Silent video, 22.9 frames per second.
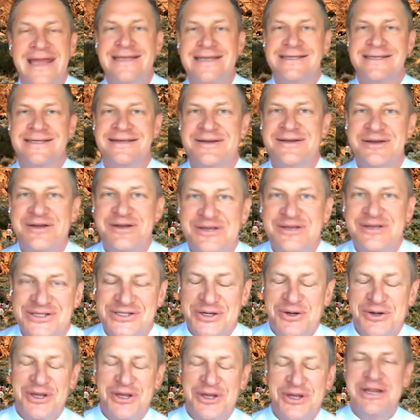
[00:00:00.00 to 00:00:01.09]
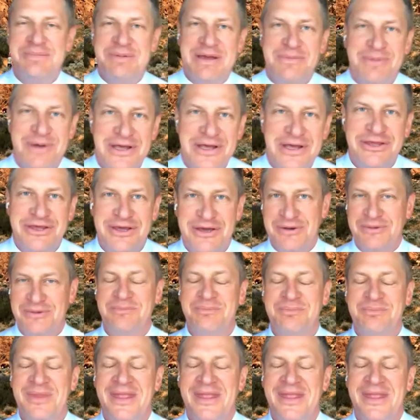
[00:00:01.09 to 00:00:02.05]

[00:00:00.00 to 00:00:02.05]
Good. So good to be with you.